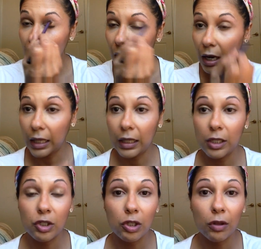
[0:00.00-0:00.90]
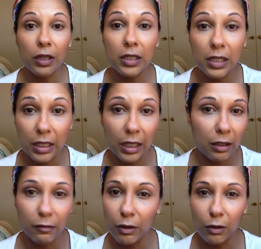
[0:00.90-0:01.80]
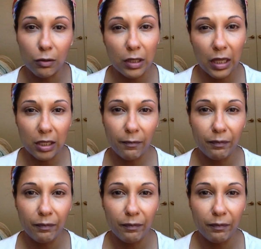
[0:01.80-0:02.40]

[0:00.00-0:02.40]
eyelid. So this is like, that